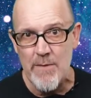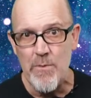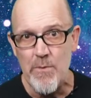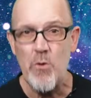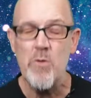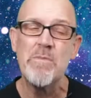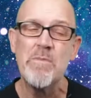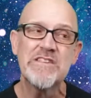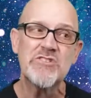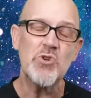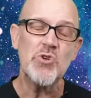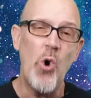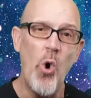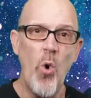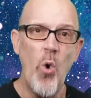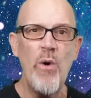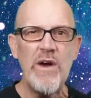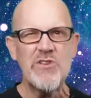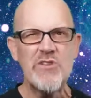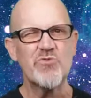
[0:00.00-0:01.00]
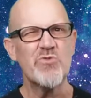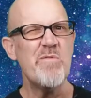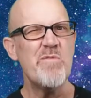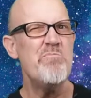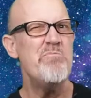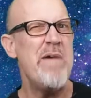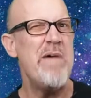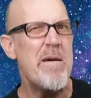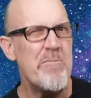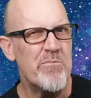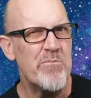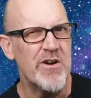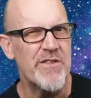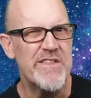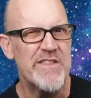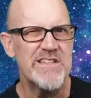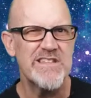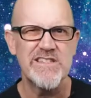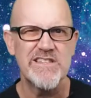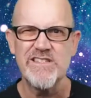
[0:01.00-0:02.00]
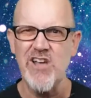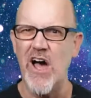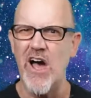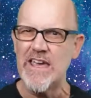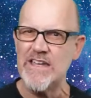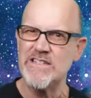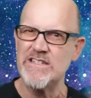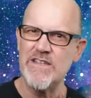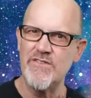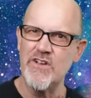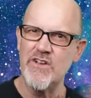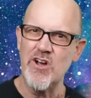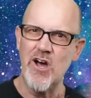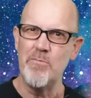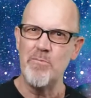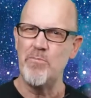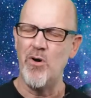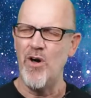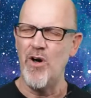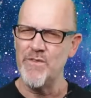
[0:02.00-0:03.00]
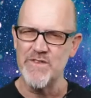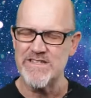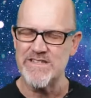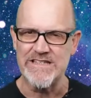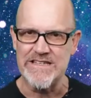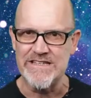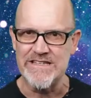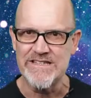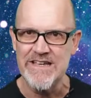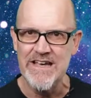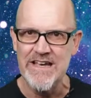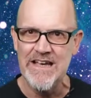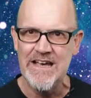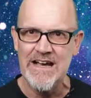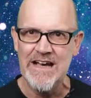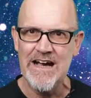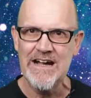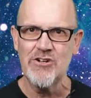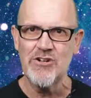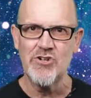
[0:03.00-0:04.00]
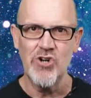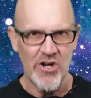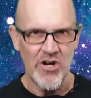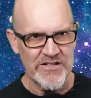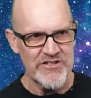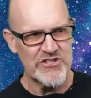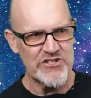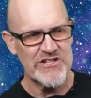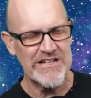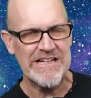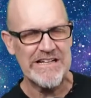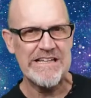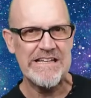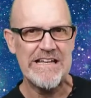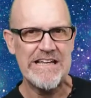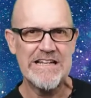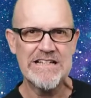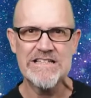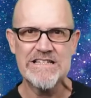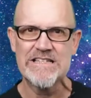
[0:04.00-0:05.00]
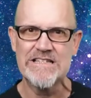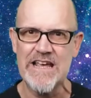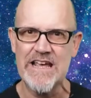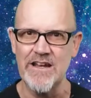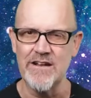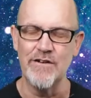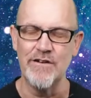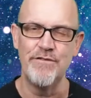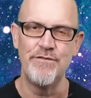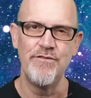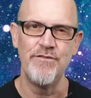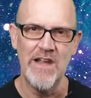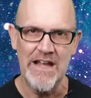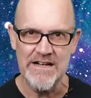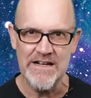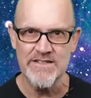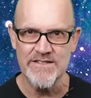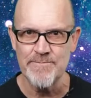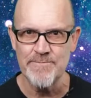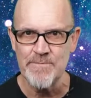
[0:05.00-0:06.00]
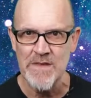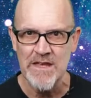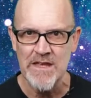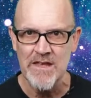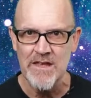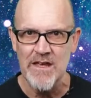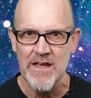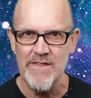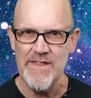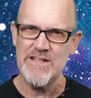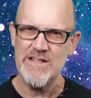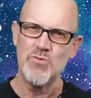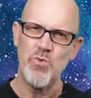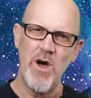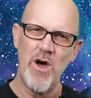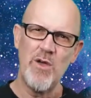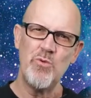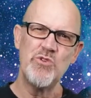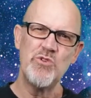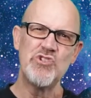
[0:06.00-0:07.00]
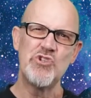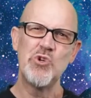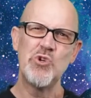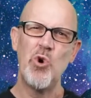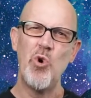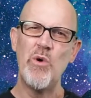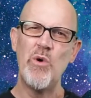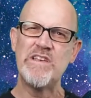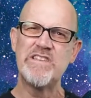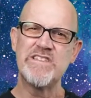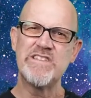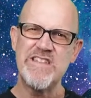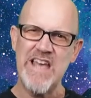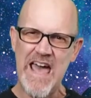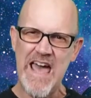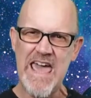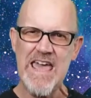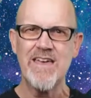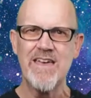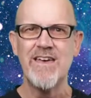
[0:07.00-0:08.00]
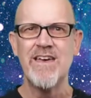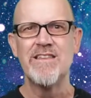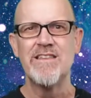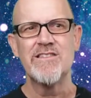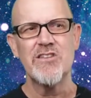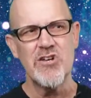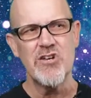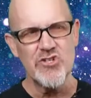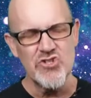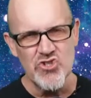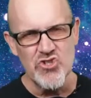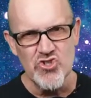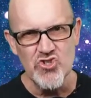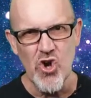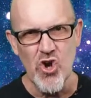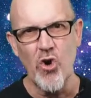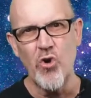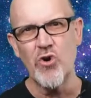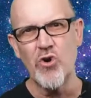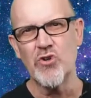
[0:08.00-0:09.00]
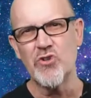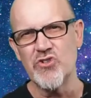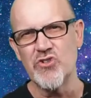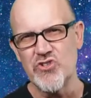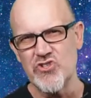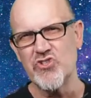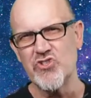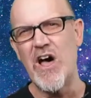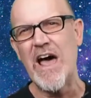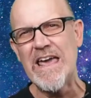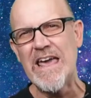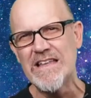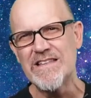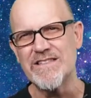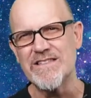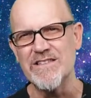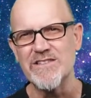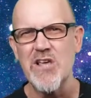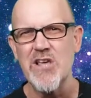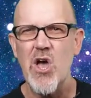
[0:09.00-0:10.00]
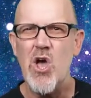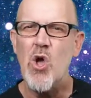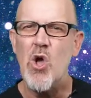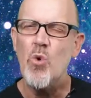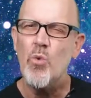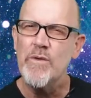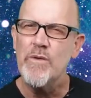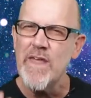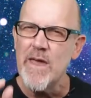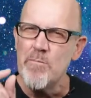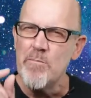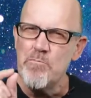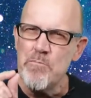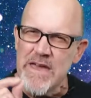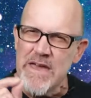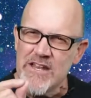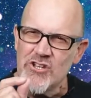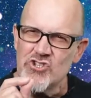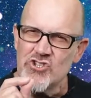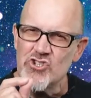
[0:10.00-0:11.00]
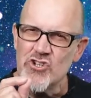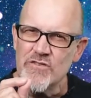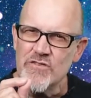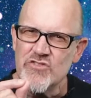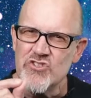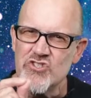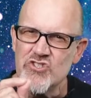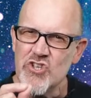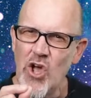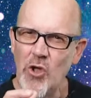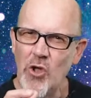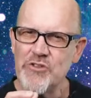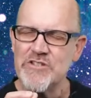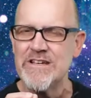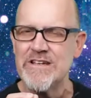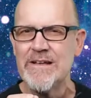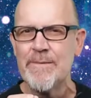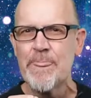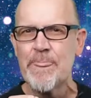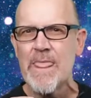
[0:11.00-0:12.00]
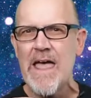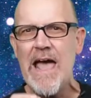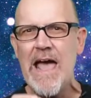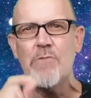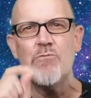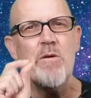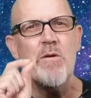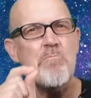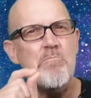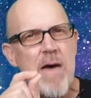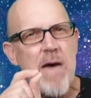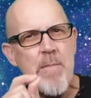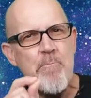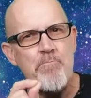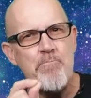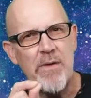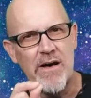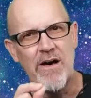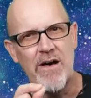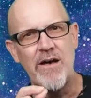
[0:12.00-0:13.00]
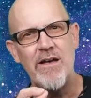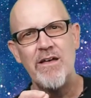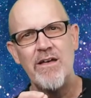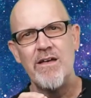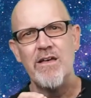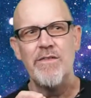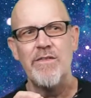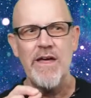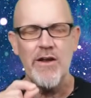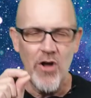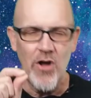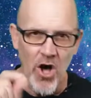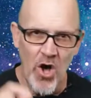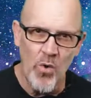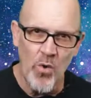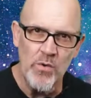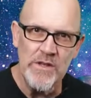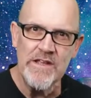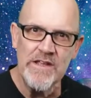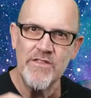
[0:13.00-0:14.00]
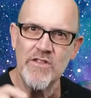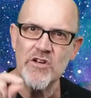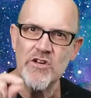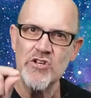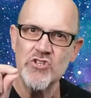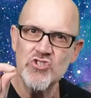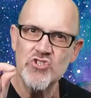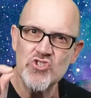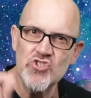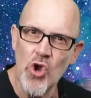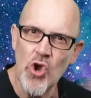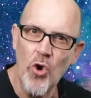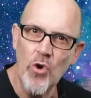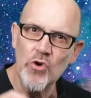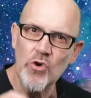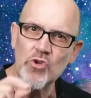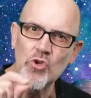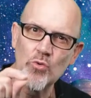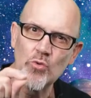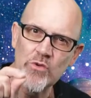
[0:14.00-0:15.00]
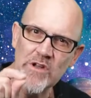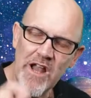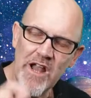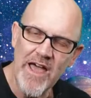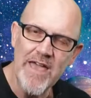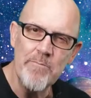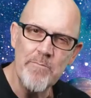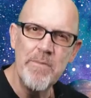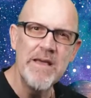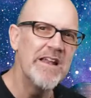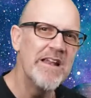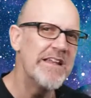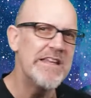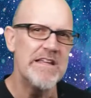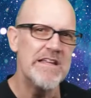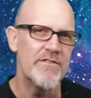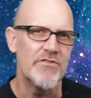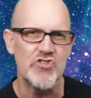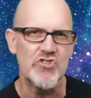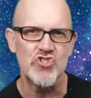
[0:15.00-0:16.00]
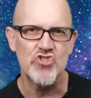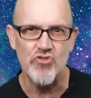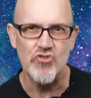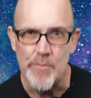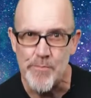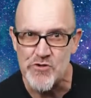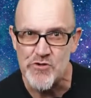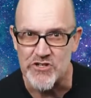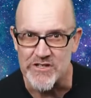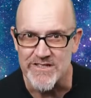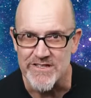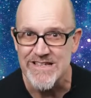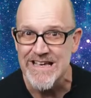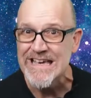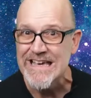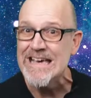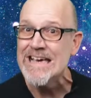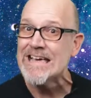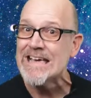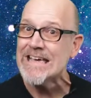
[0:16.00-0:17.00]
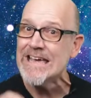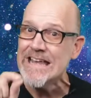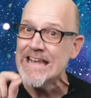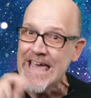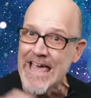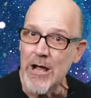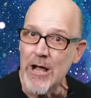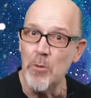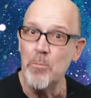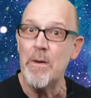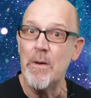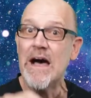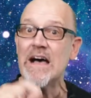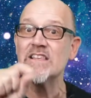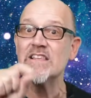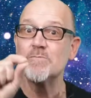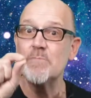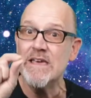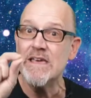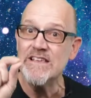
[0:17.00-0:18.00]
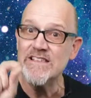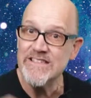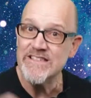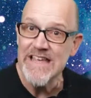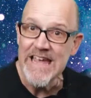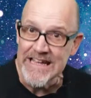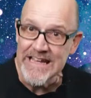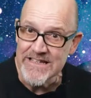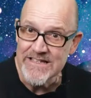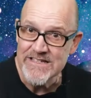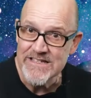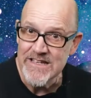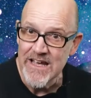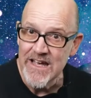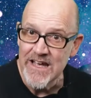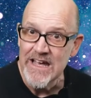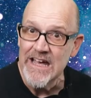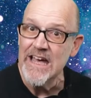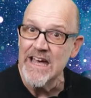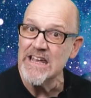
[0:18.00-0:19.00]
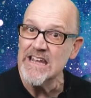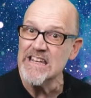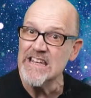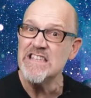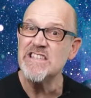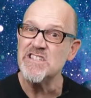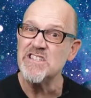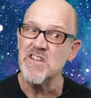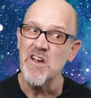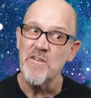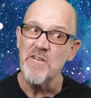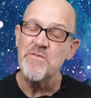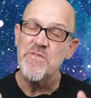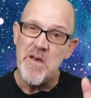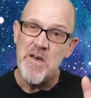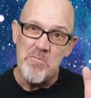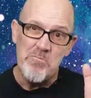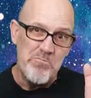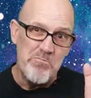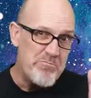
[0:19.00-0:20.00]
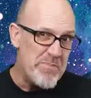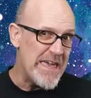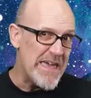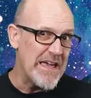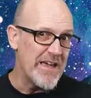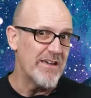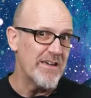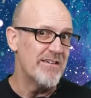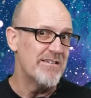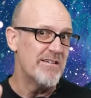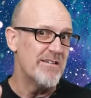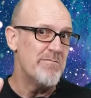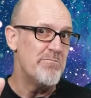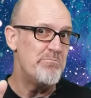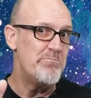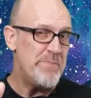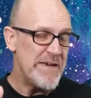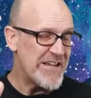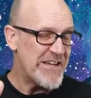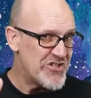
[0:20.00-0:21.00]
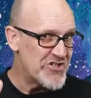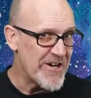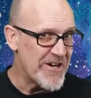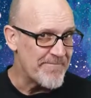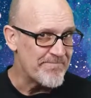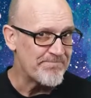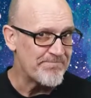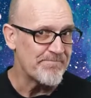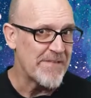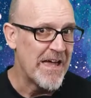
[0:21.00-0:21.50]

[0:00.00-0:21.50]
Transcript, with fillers: But we must always remember that scientific hypotheses are constantly in a state of flux. And that's why we should always take the historical sciences with a pinch of salt and remember that only the historical reliability of the scriptures can help us make sense, at least of the big picture.